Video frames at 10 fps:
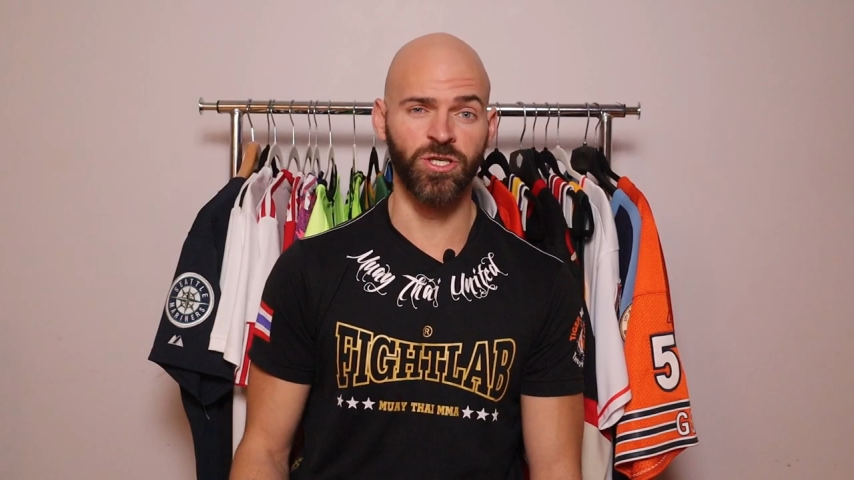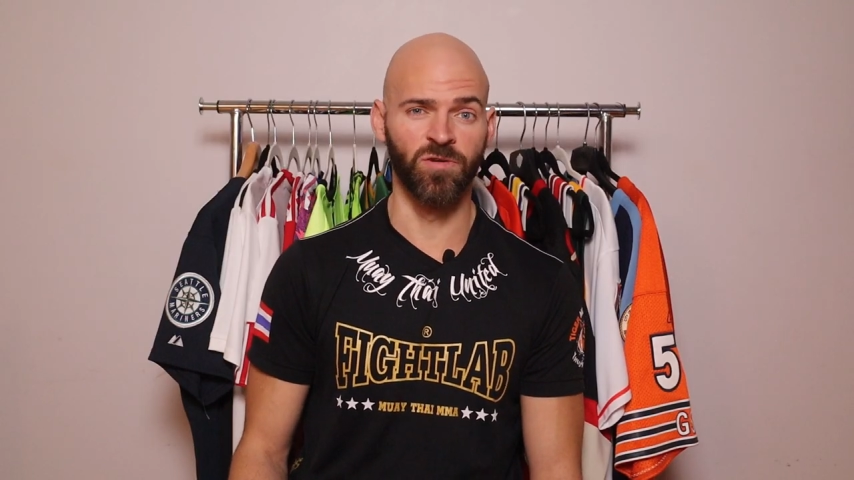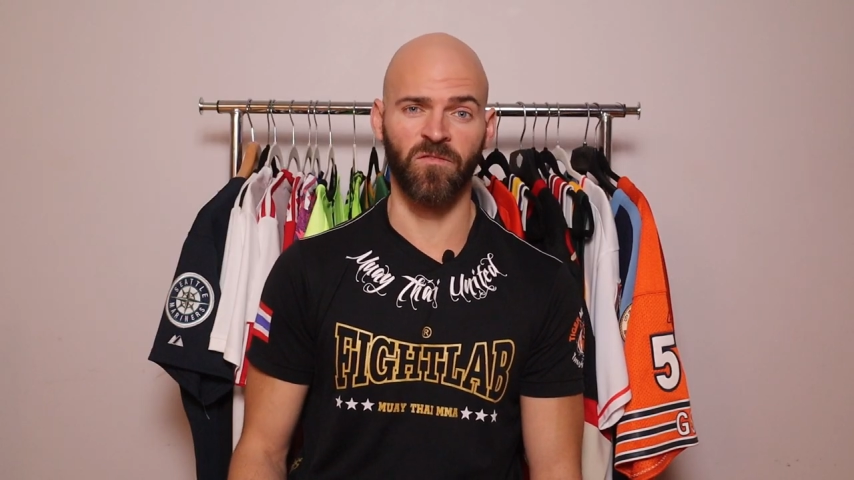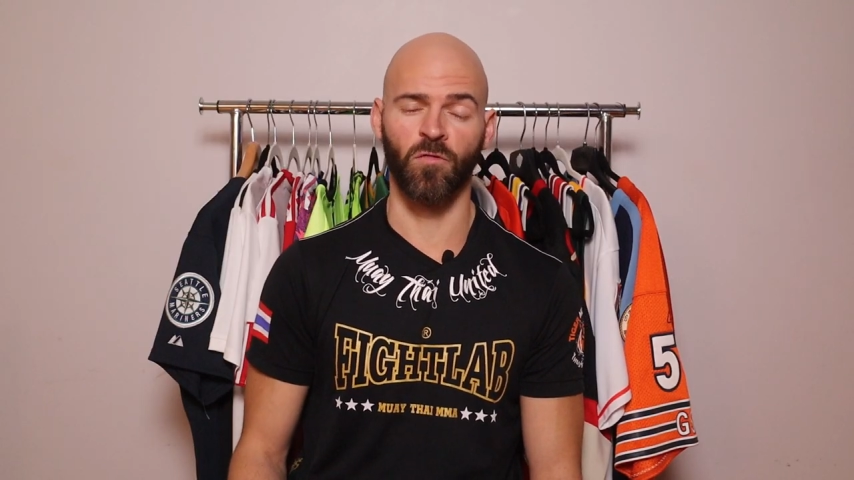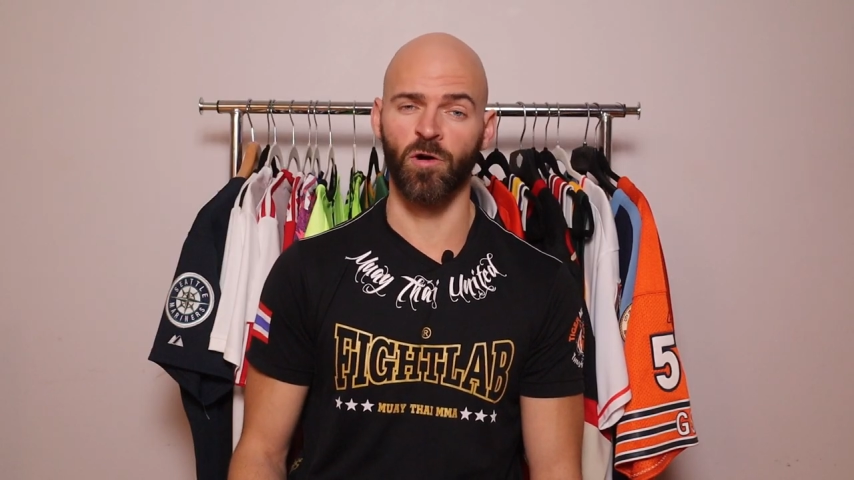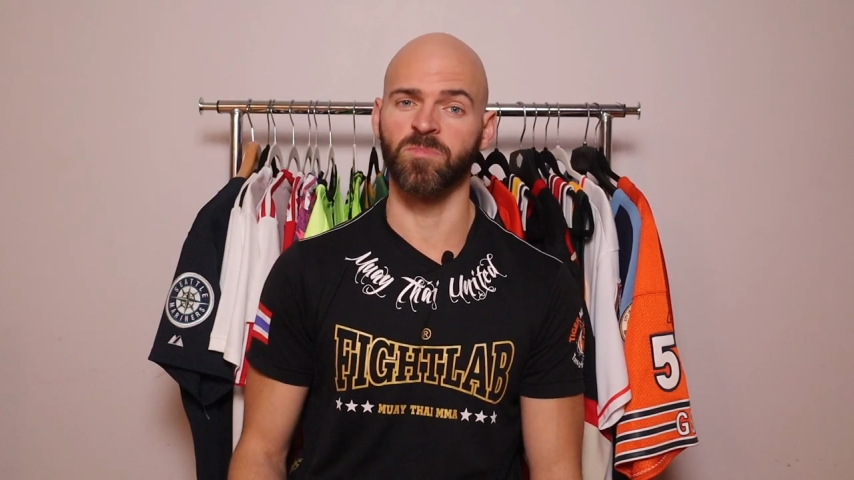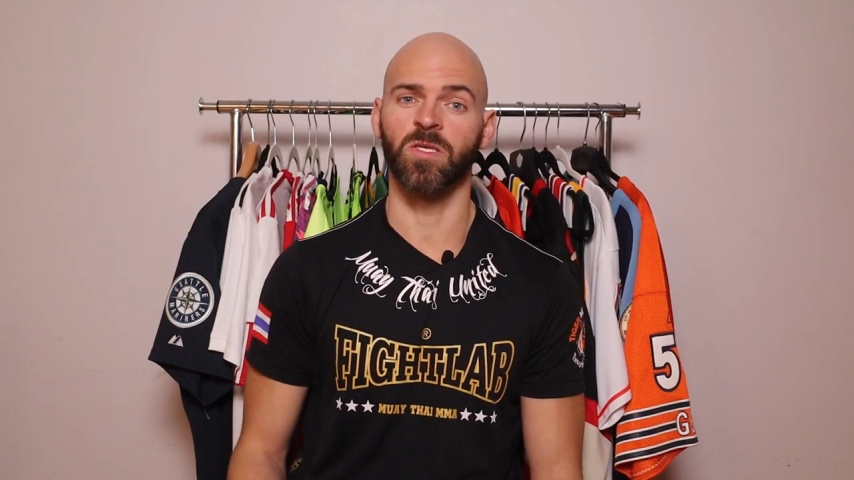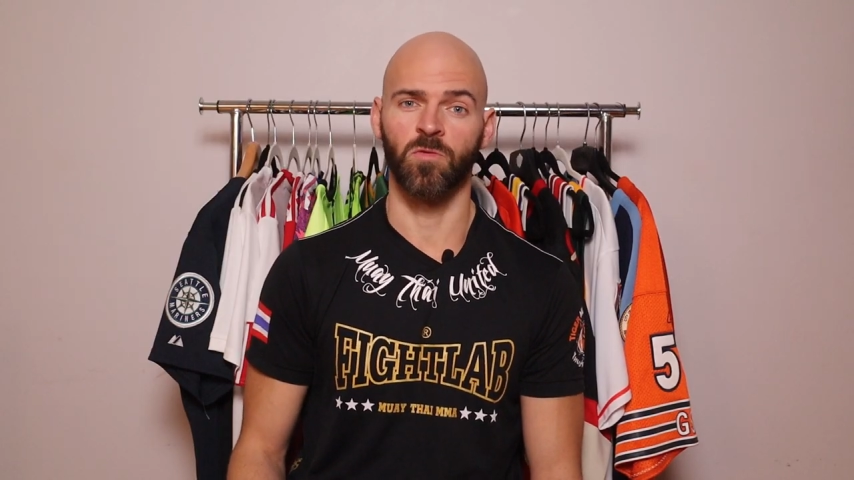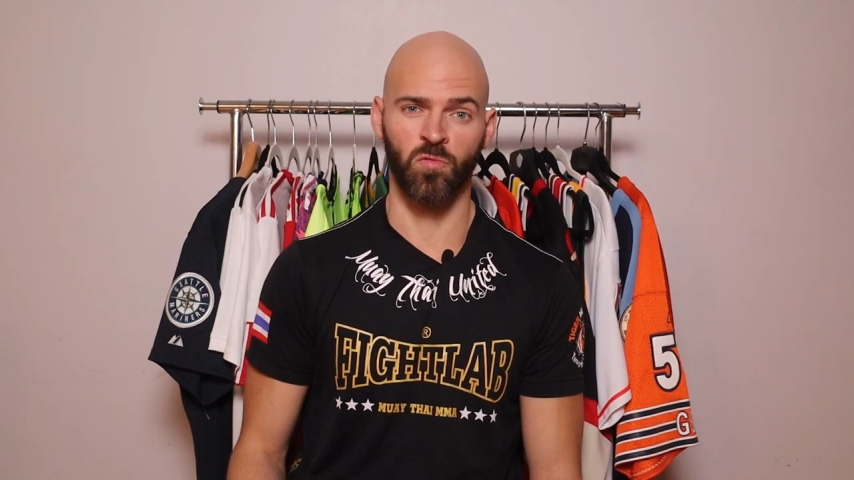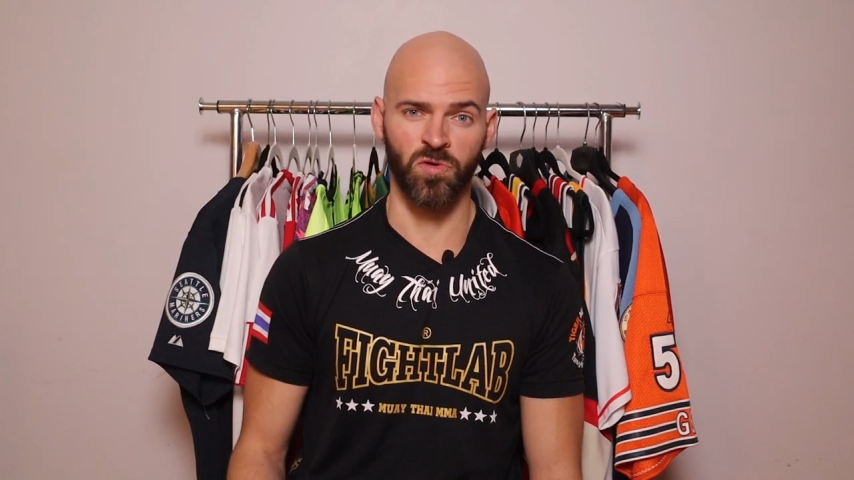
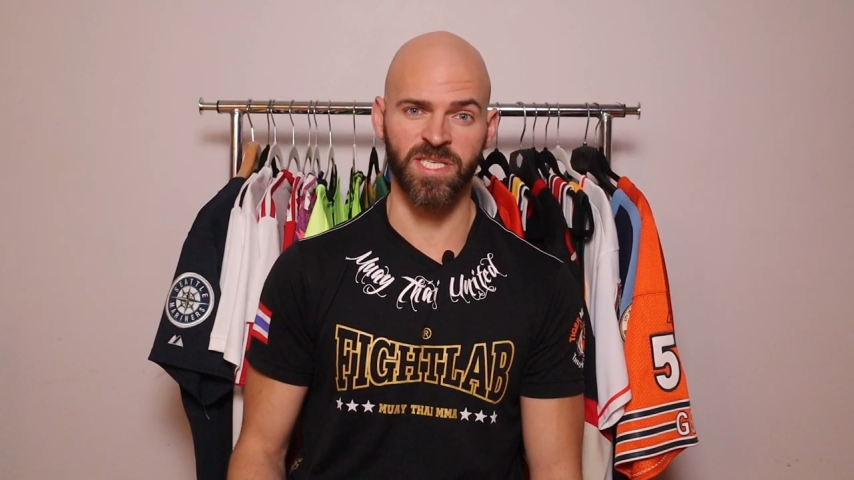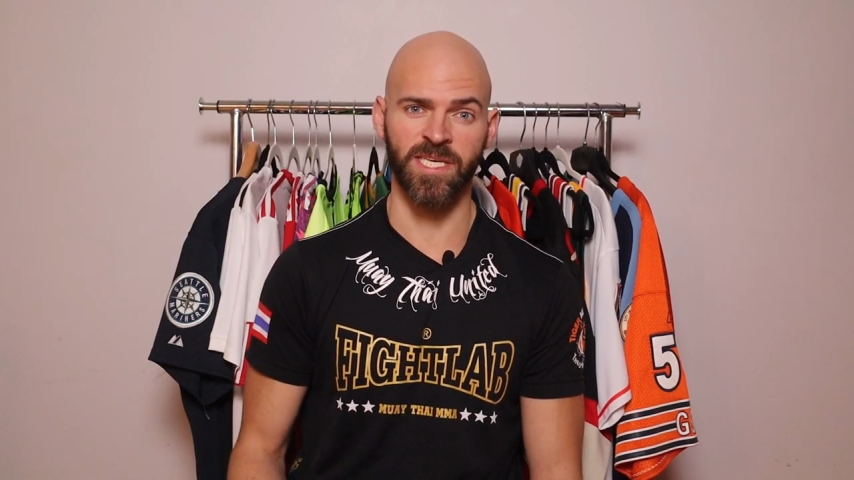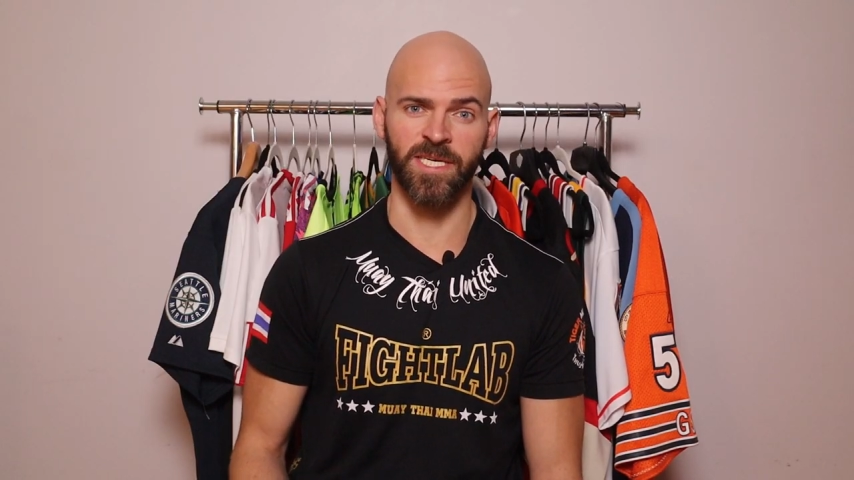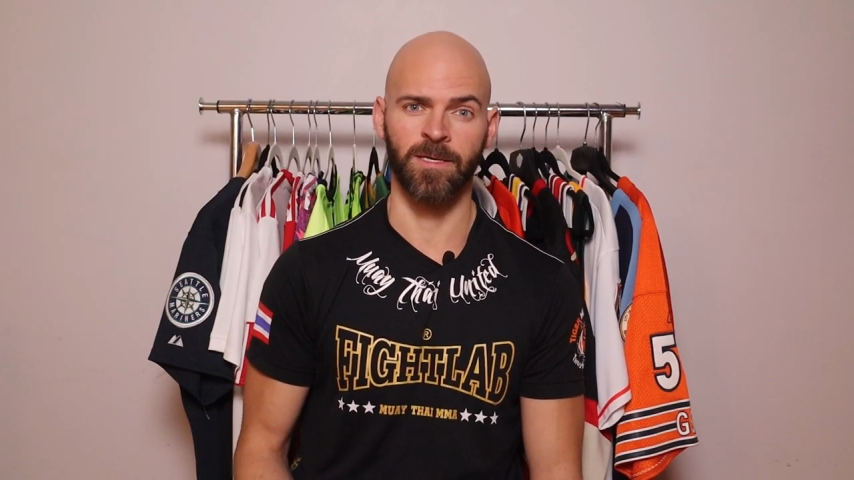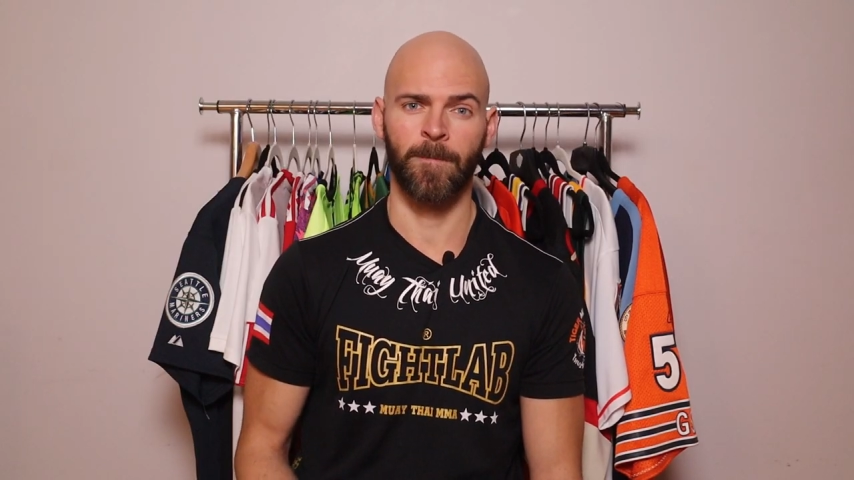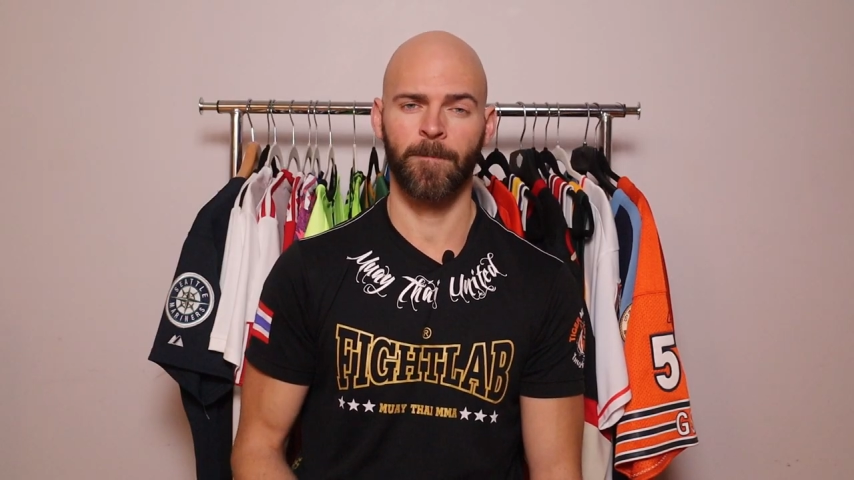uniforms were seen.